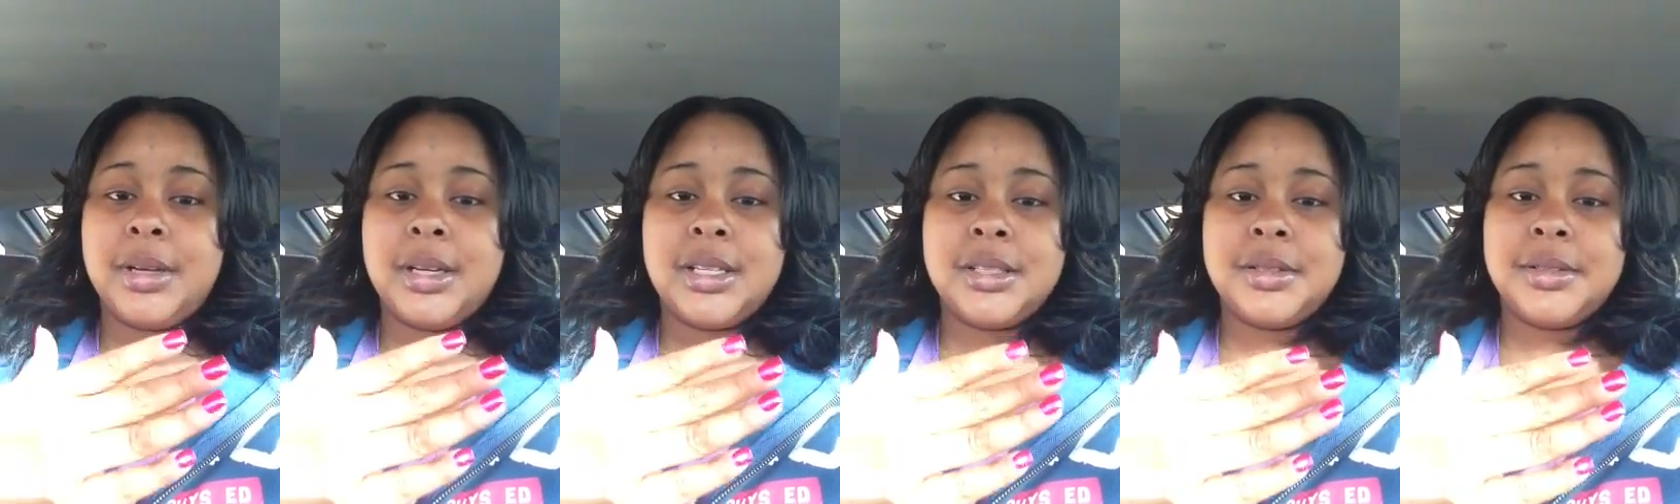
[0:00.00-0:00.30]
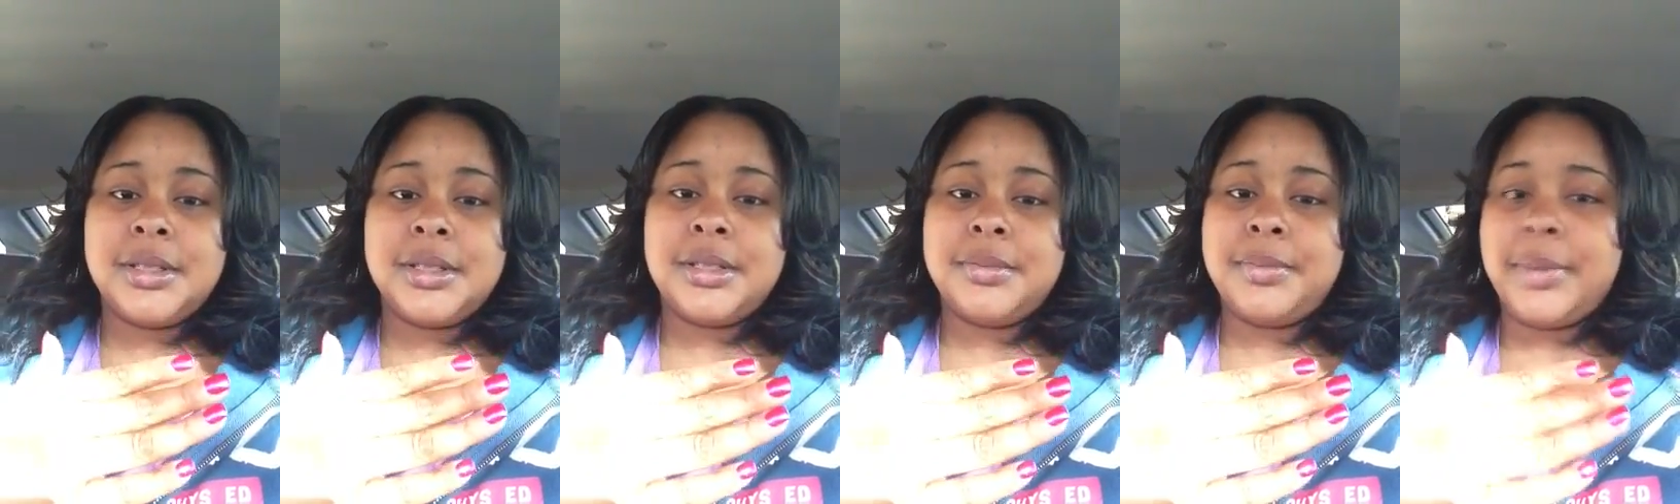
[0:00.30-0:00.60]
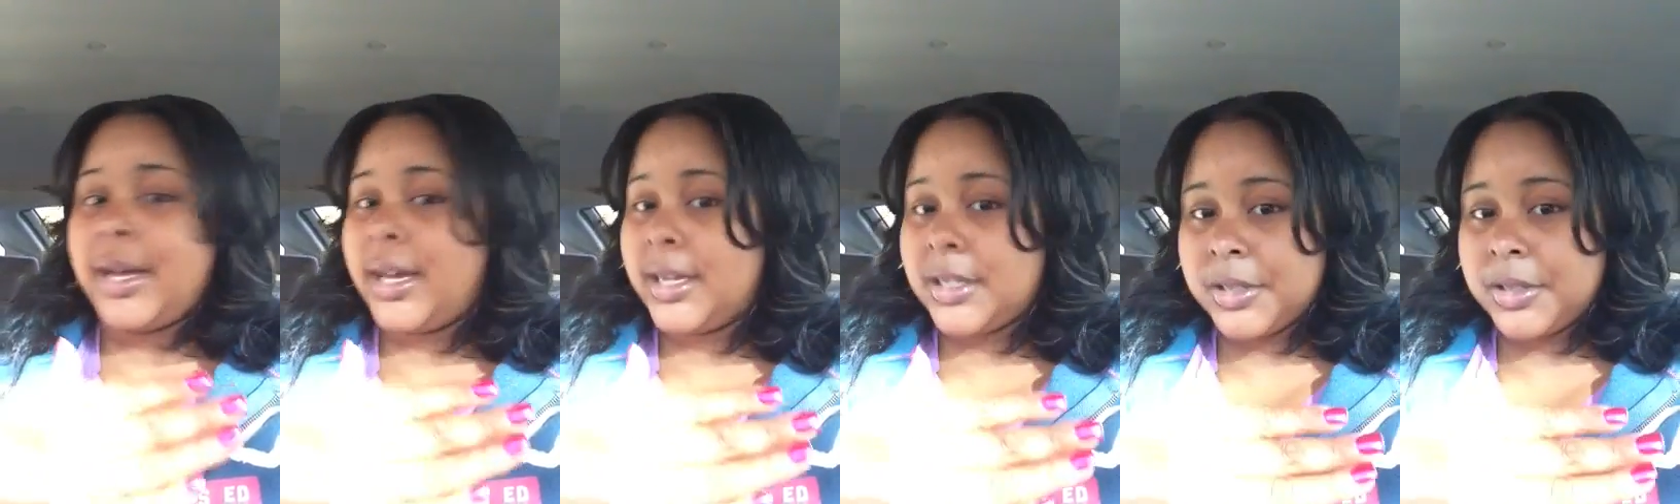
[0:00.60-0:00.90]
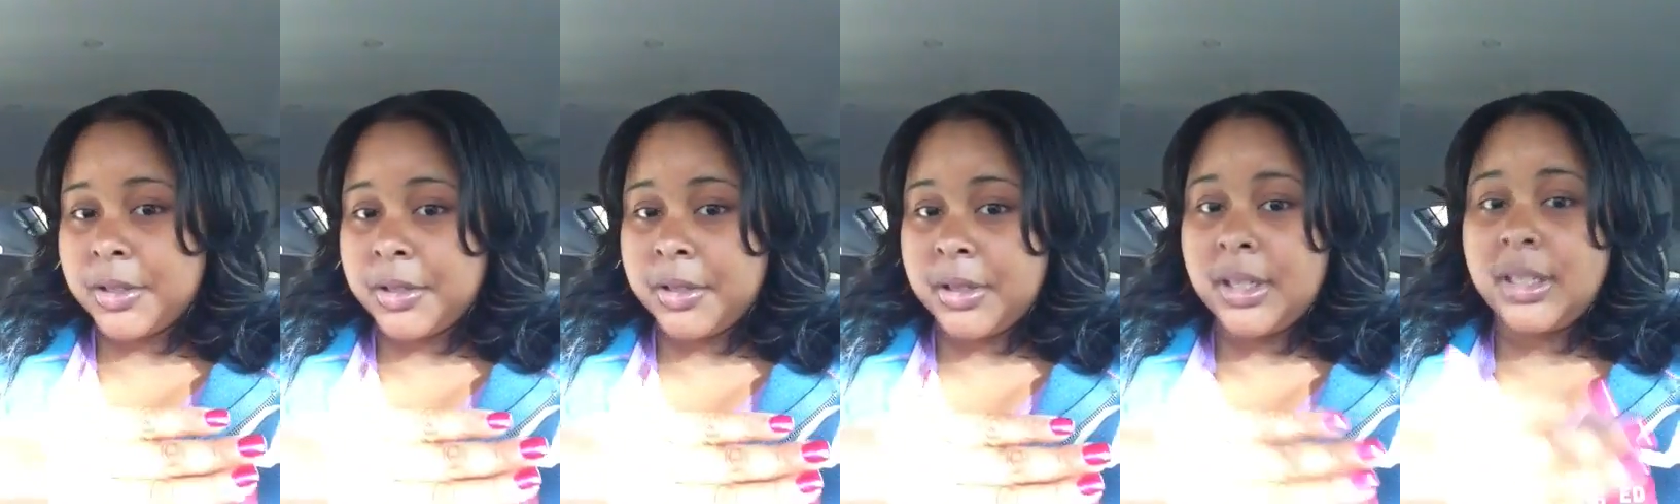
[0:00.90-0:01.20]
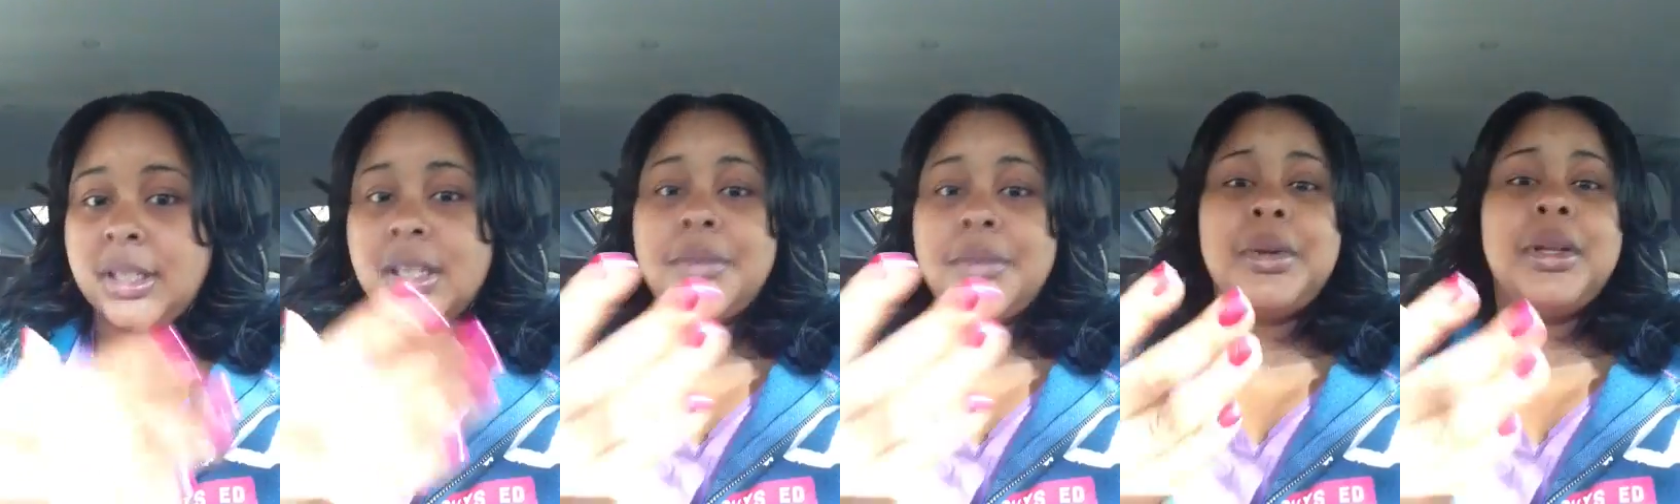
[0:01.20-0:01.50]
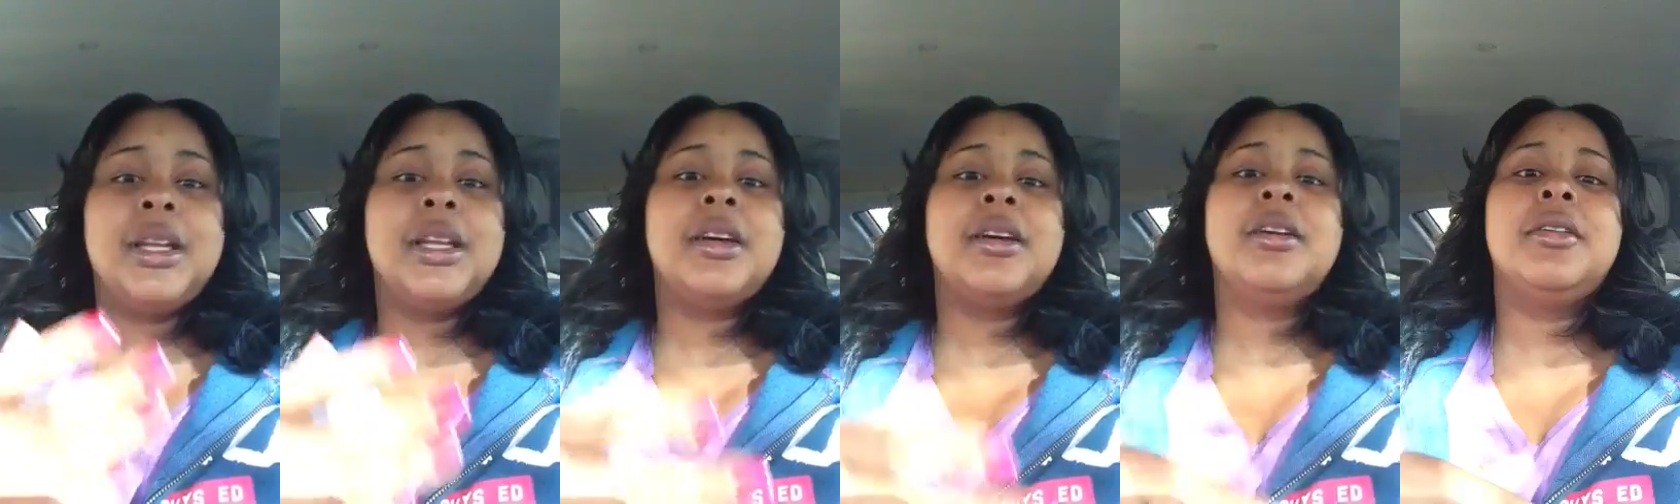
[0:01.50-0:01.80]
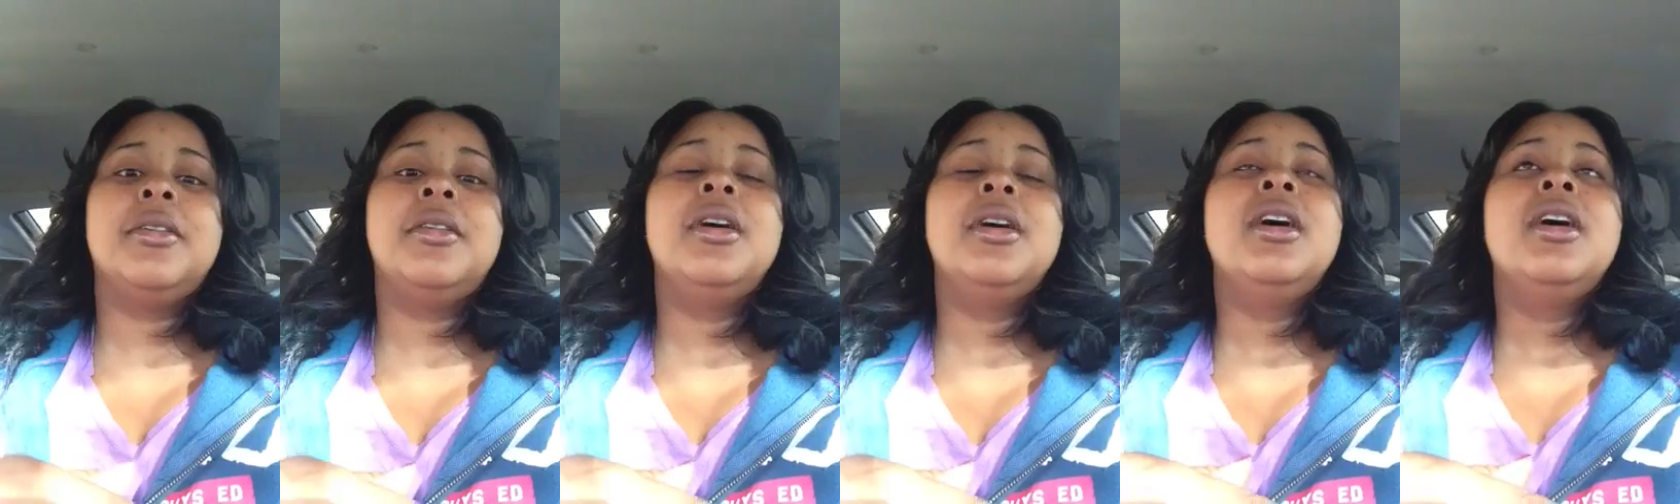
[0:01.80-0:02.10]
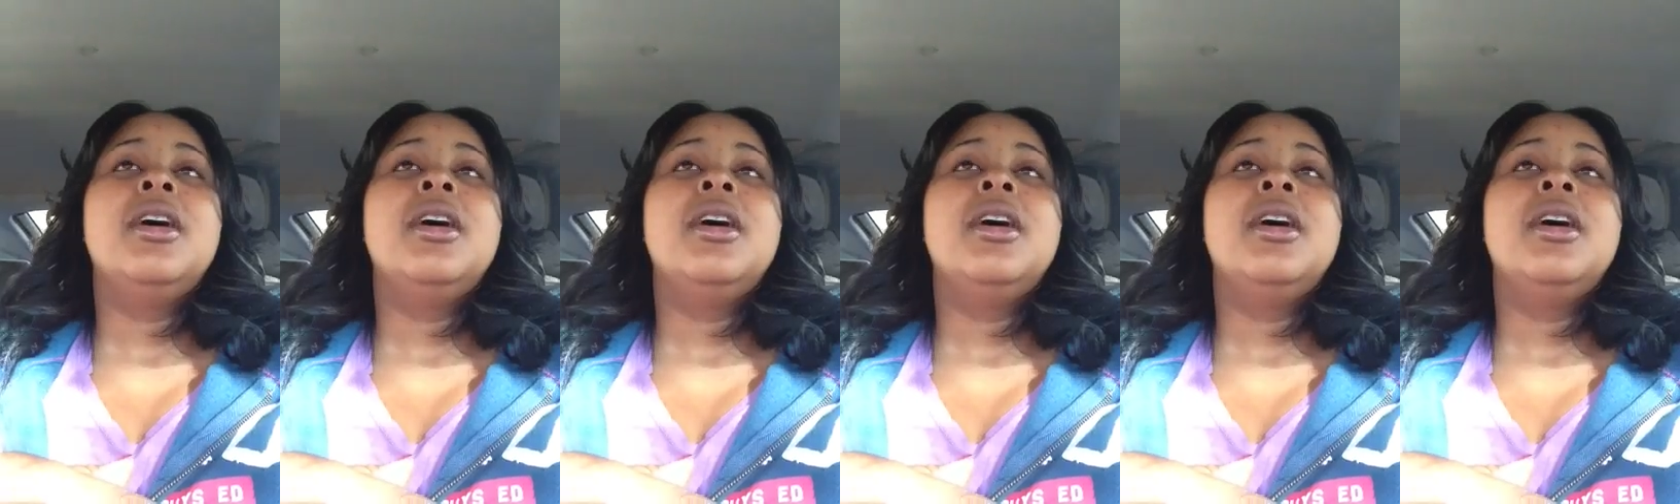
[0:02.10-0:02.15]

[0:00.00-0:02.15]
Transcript: husband's past journey, let me know.